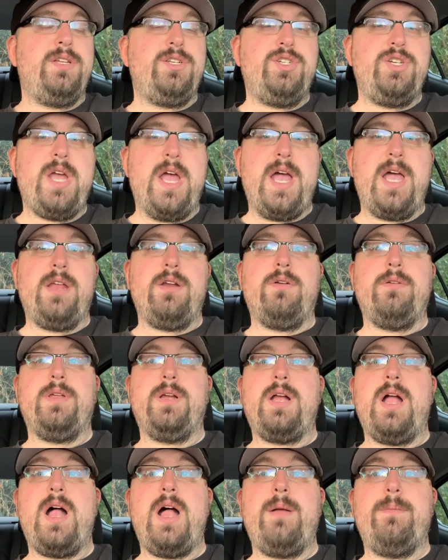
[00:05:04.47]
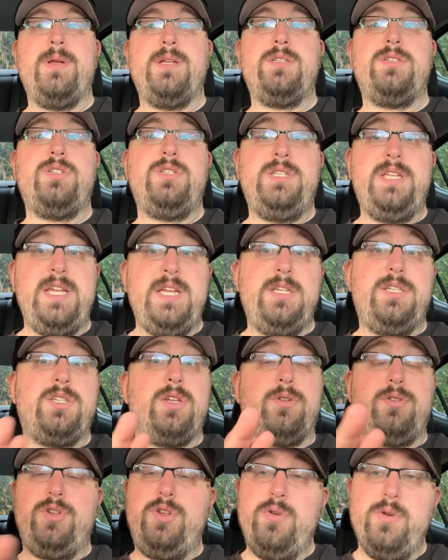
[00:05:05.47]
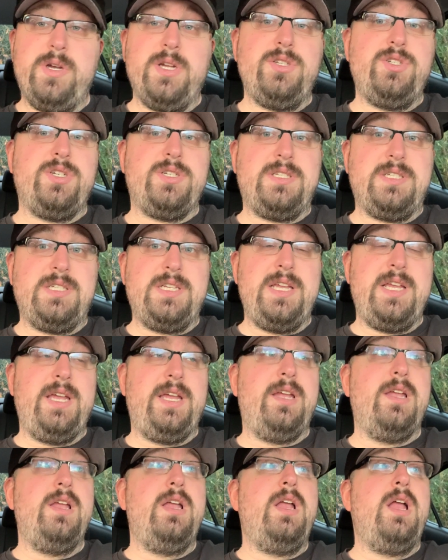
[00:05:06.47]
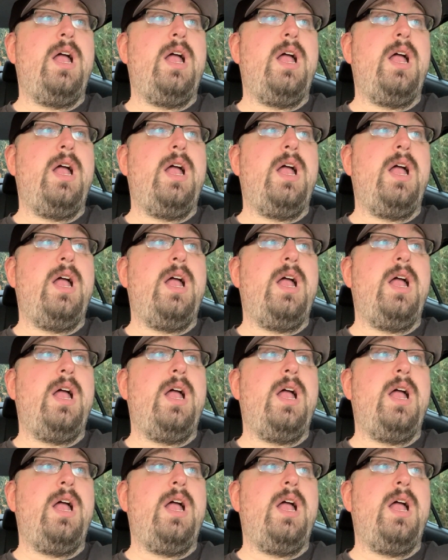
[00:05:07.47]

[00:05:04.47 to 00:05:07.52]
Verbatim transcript: in the chat or the comments, D, so you can just see,